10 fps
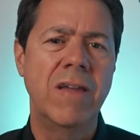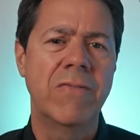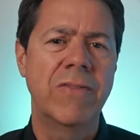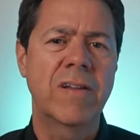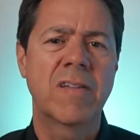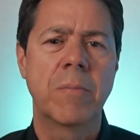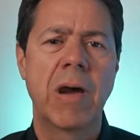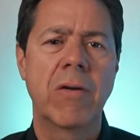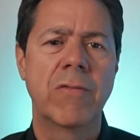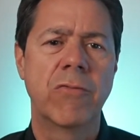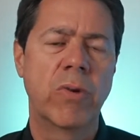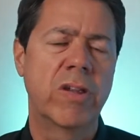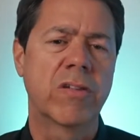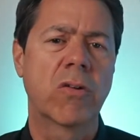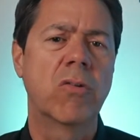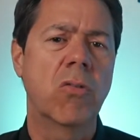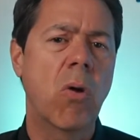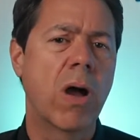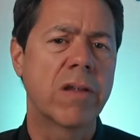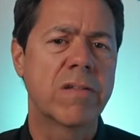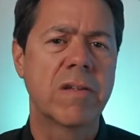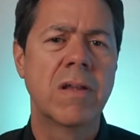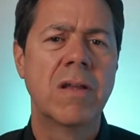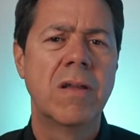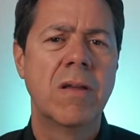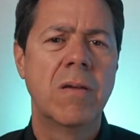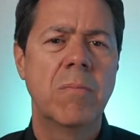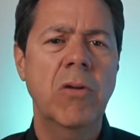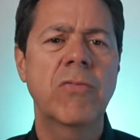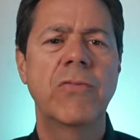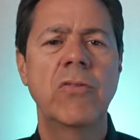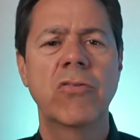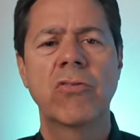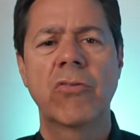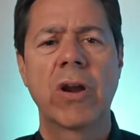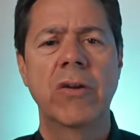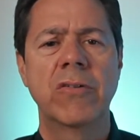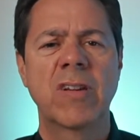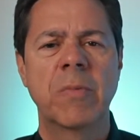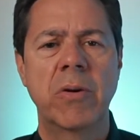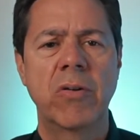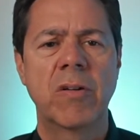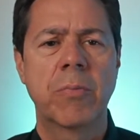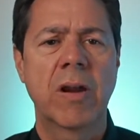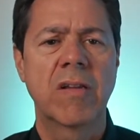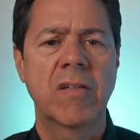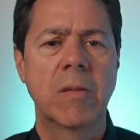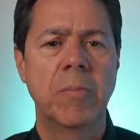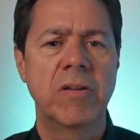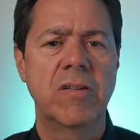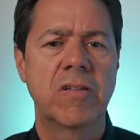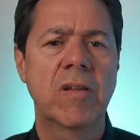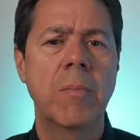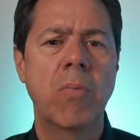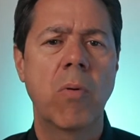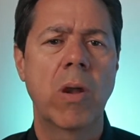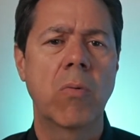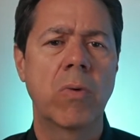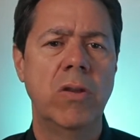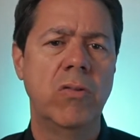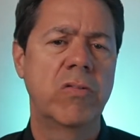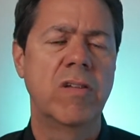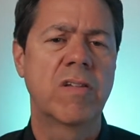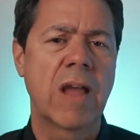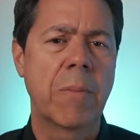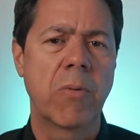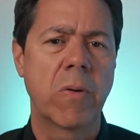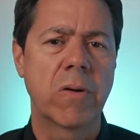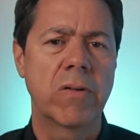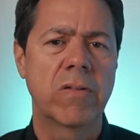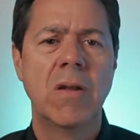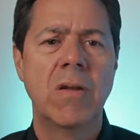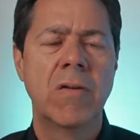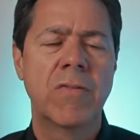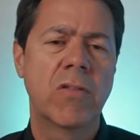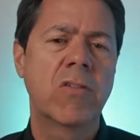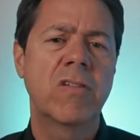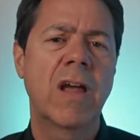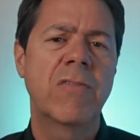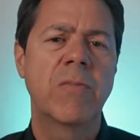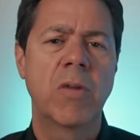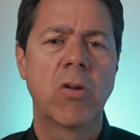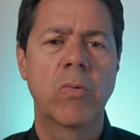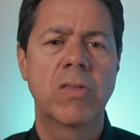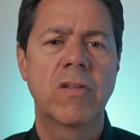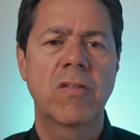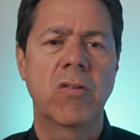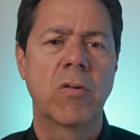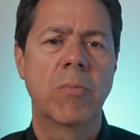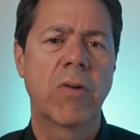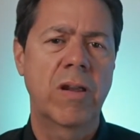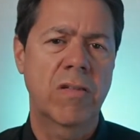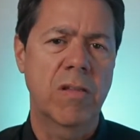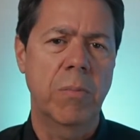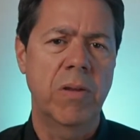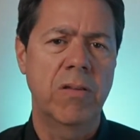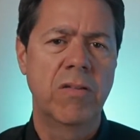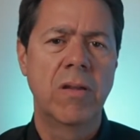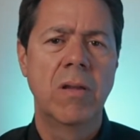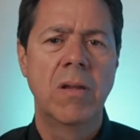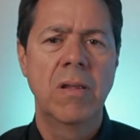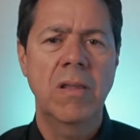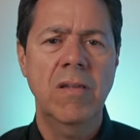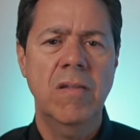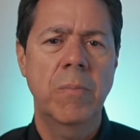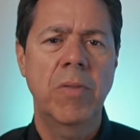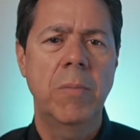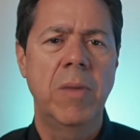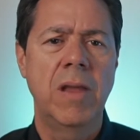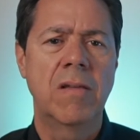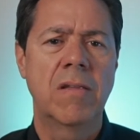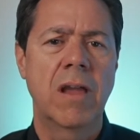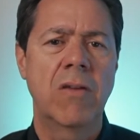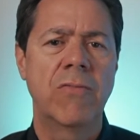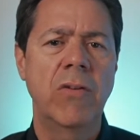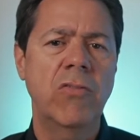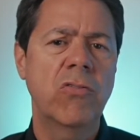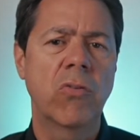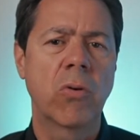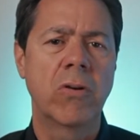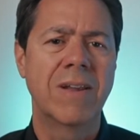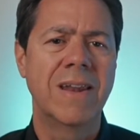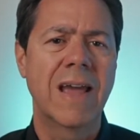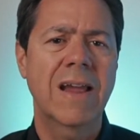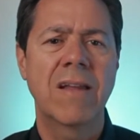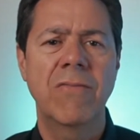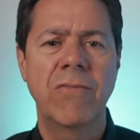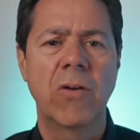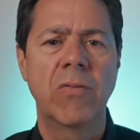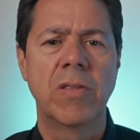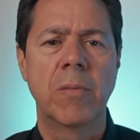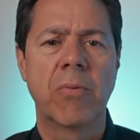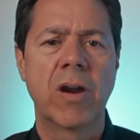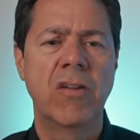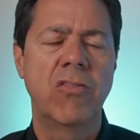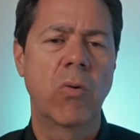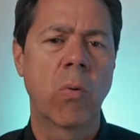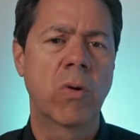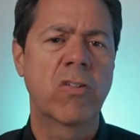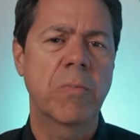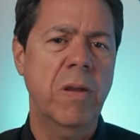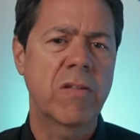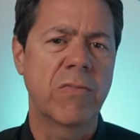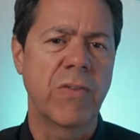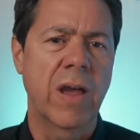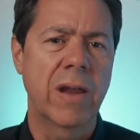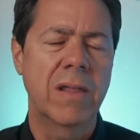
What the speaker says: a fixed amount of risk or loss. Most futures traders experience price slippage at some point when using stop orders. For those not familiar with this term, price slippage, this simply means that your futures order did not get filled at the price your order specified.